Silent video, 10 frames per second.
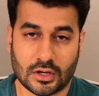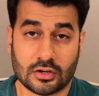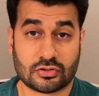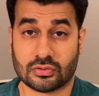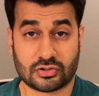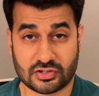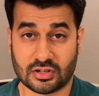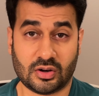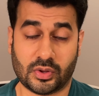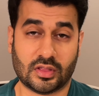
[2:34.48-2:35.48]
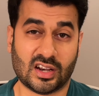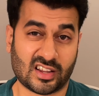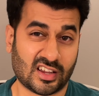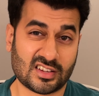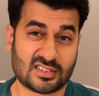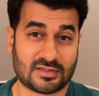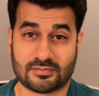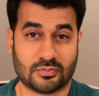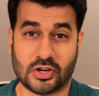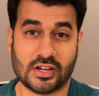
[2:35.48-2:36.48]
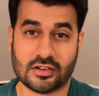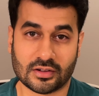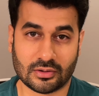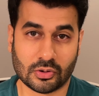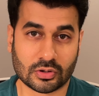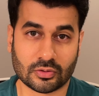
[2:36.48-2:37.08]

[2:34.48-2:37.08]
So to start with then, I guess, we need a local